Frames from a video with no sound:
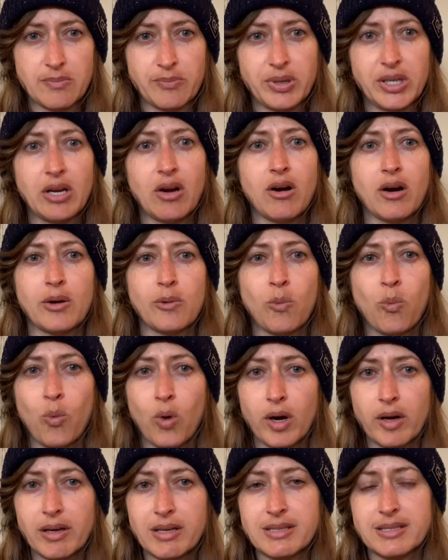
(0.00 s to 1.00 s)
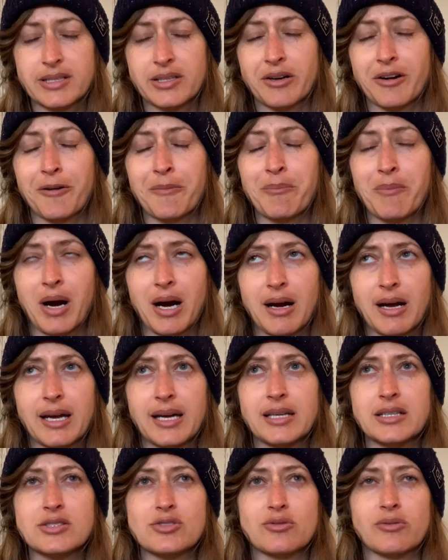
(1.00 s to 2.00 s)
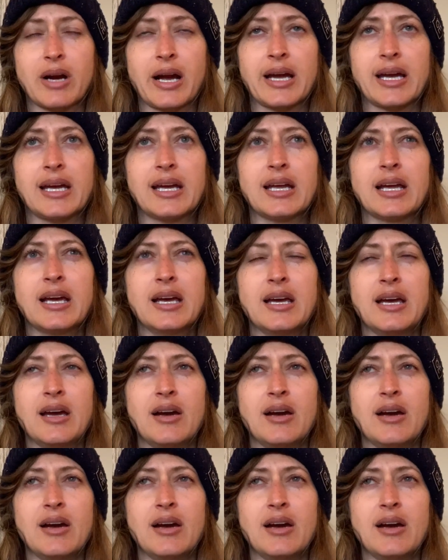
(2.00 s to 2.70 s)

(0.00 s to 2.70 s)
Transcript: beyond what is in our mind, right?